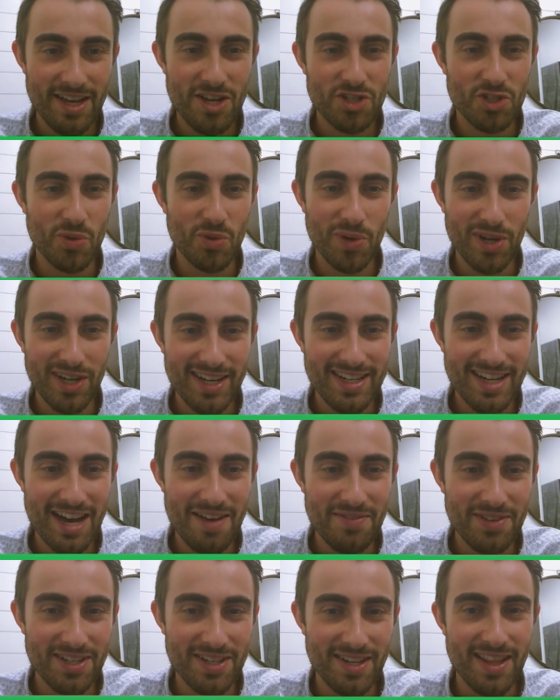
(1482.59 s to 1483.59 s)
So we're going to
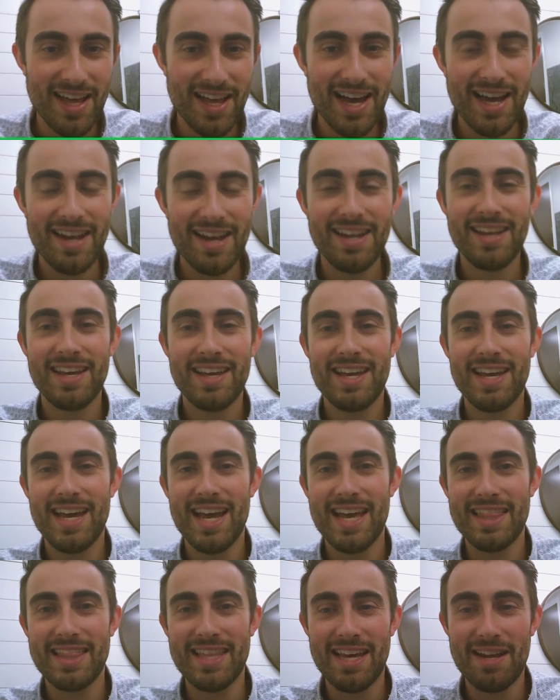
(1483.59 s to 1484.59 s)
dive into that,
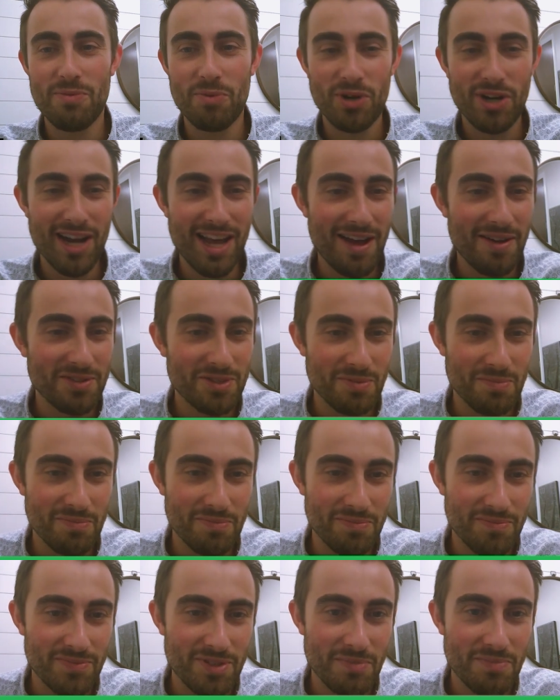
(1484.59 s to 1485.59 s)
and then we're going to have
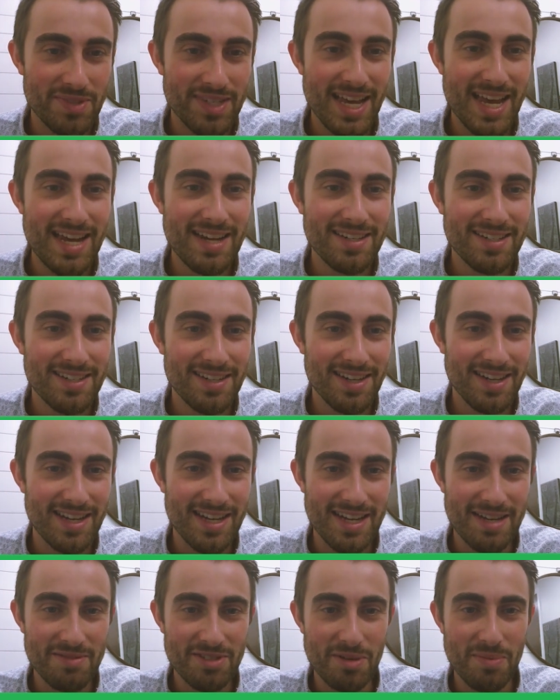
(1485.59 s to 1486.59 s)
some takes,
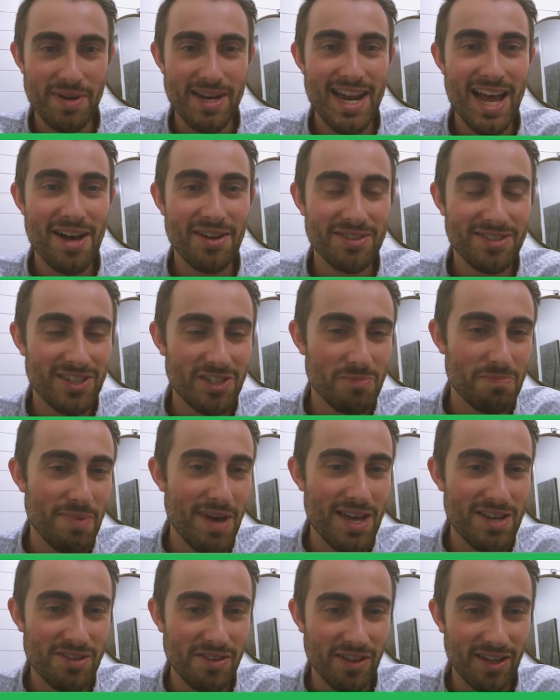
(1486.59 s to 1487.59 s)
some analysis
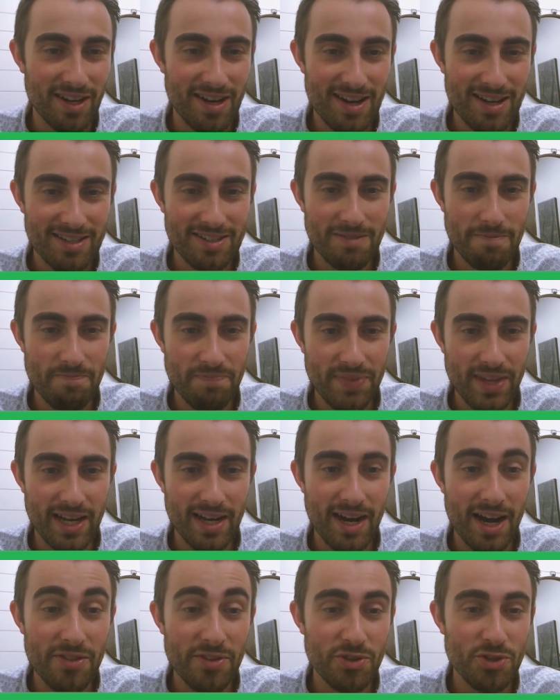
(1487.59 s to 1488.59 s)
based on the Canucks'
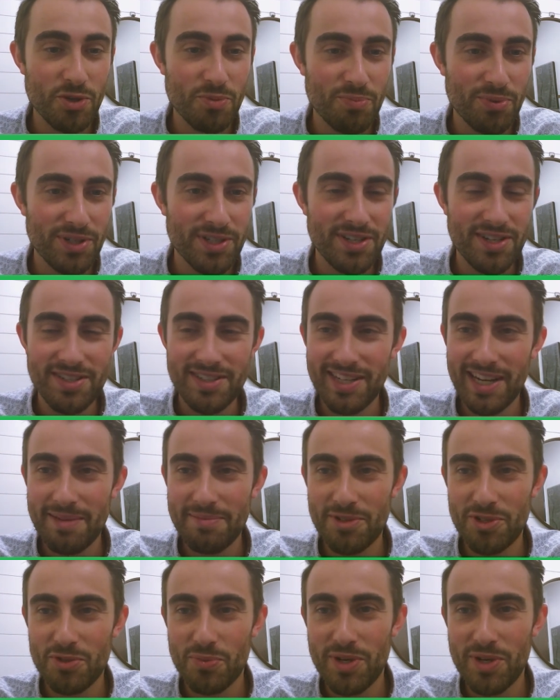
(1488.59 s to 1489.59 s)
other 2 preseason games
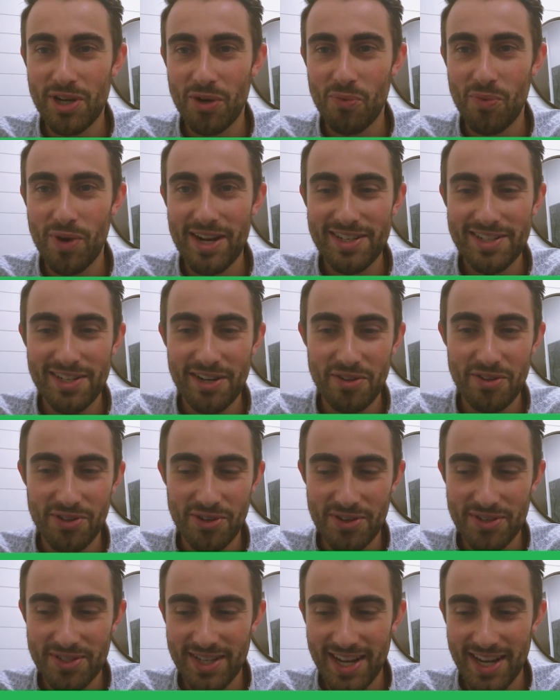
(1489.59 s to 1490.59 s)
this week on Wednesday or
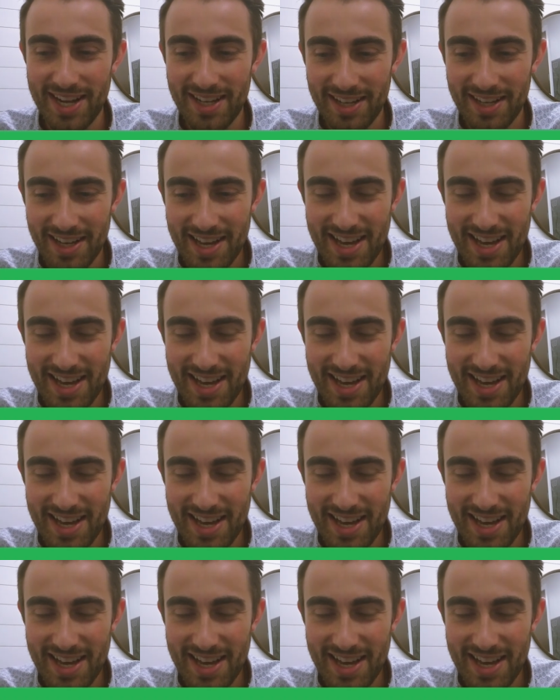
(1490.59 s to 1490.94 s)
Thursday.